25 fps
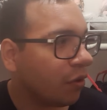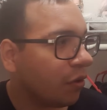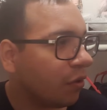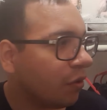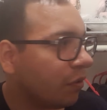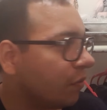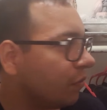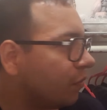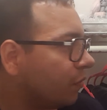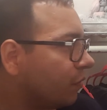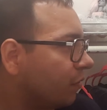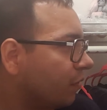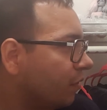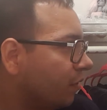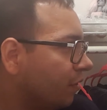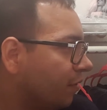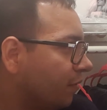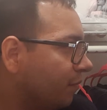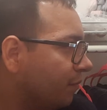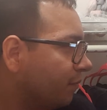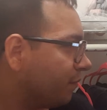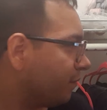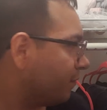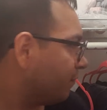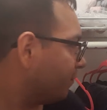or
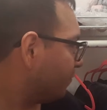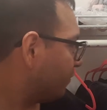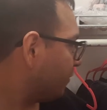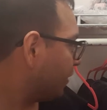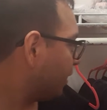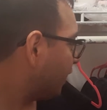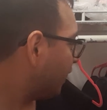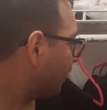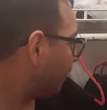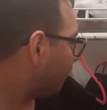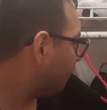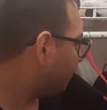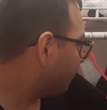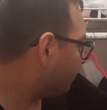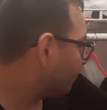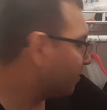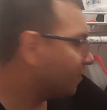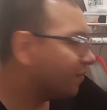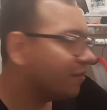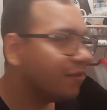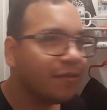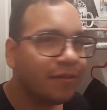kilt